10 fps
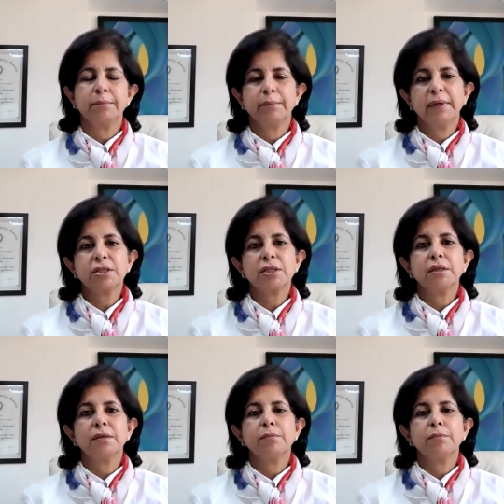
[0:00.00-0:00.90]
but
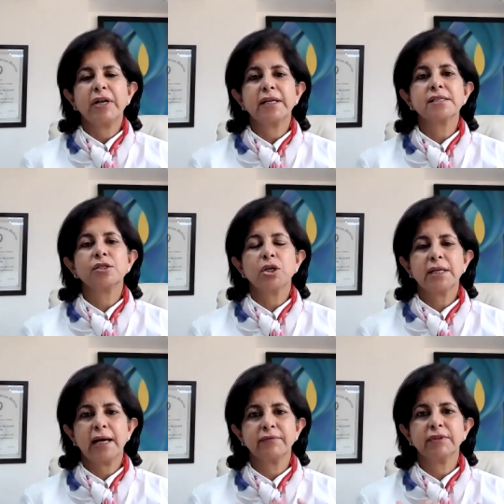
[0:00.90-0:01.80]
one does not
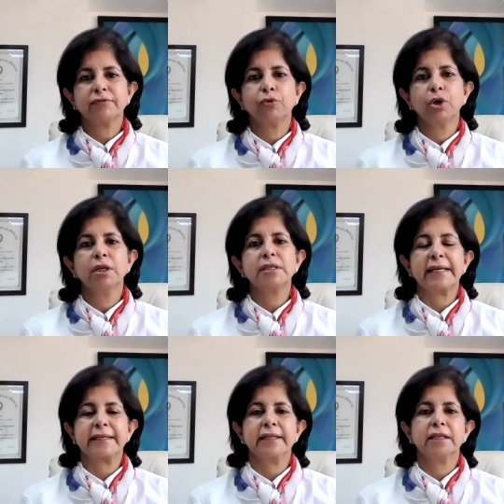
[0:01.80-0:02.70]
have the full
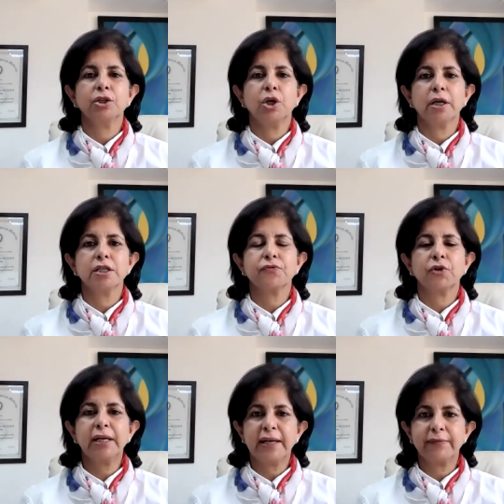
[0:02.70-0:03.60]
technical knowledge
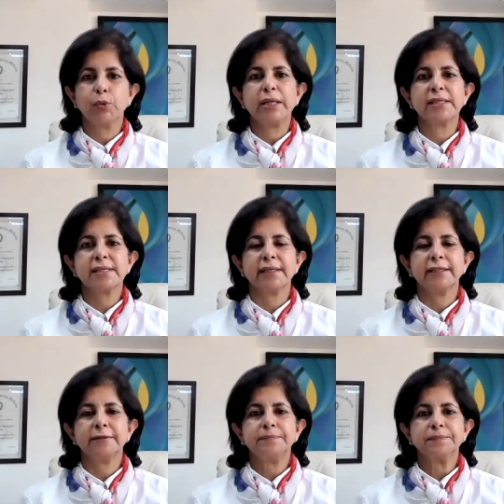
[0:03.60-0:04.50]
for a level one study.
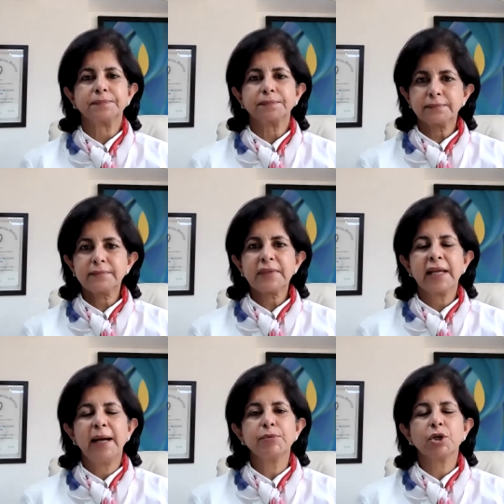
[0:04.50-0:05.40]

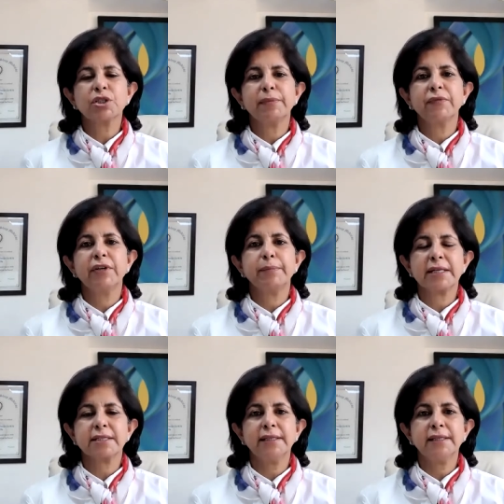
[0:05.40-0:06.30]
I'm Doctor Manvir
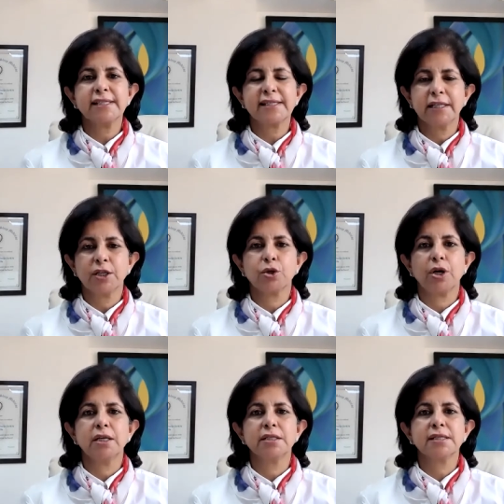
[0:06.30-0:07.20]
Bhatia, a senior
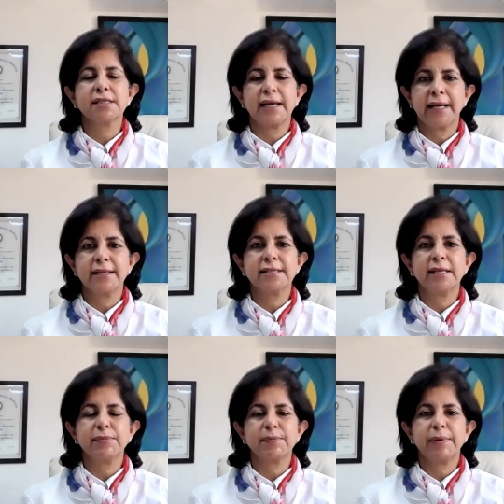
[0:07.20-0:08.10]
neurologist and a
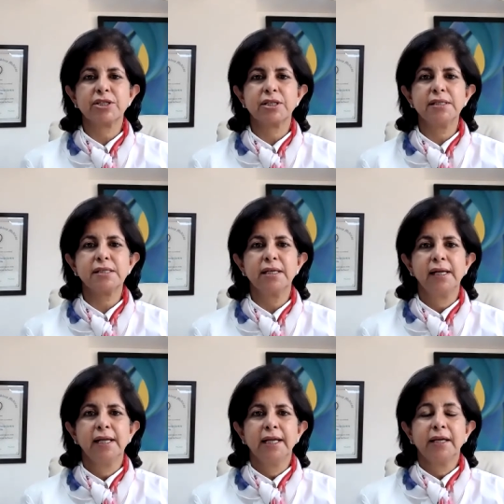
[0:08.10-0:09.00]
sleep specialist
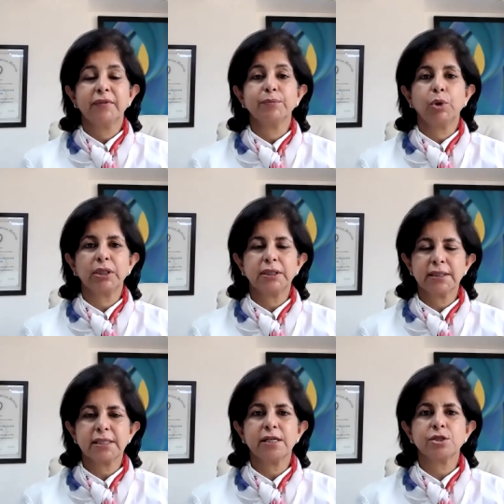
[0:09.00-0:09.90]
with more than
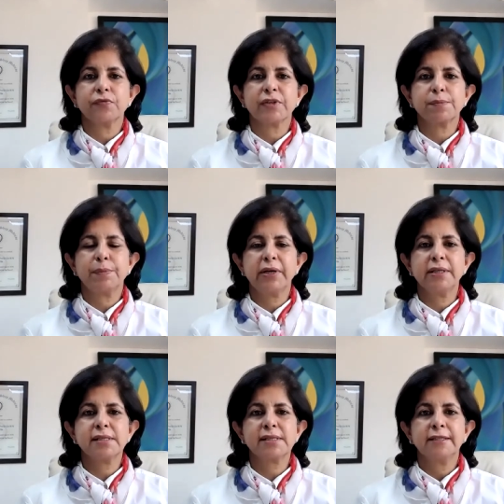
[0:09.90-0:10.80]
thirty years of
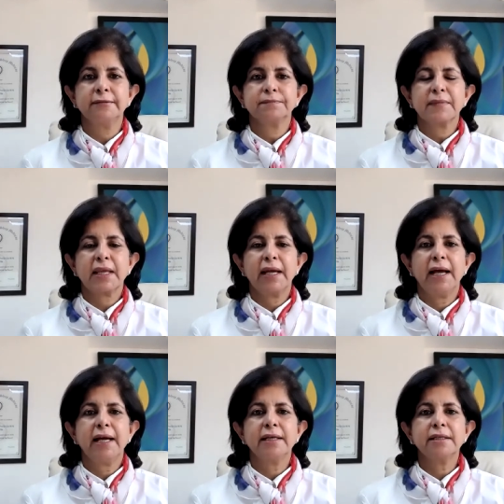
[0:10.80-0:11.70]
experience,
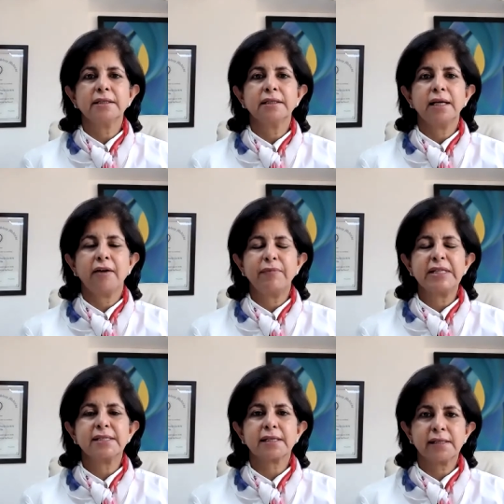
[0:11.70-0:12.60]
and have been
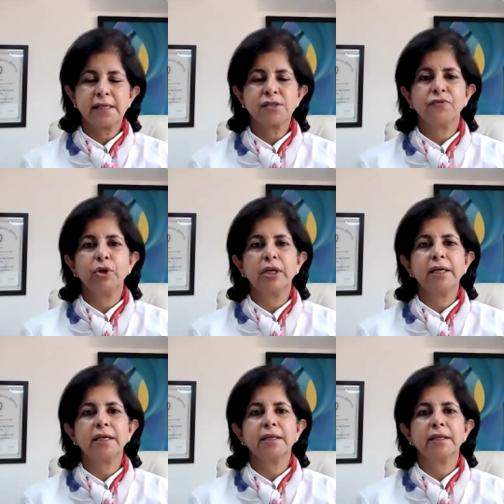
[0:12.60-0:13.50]
successfully